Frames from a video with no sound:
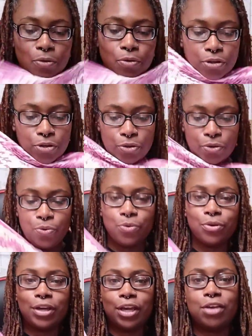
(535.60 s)
cute
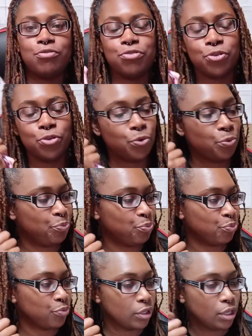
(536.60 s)
in view.
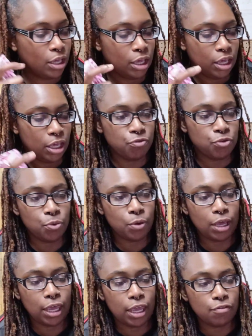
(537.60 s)
In view
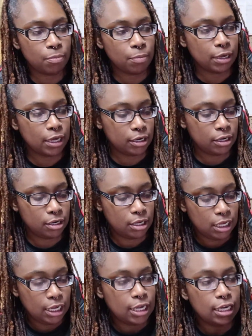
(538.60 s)
A, everybody.
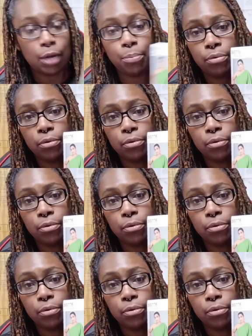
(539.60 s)
Not a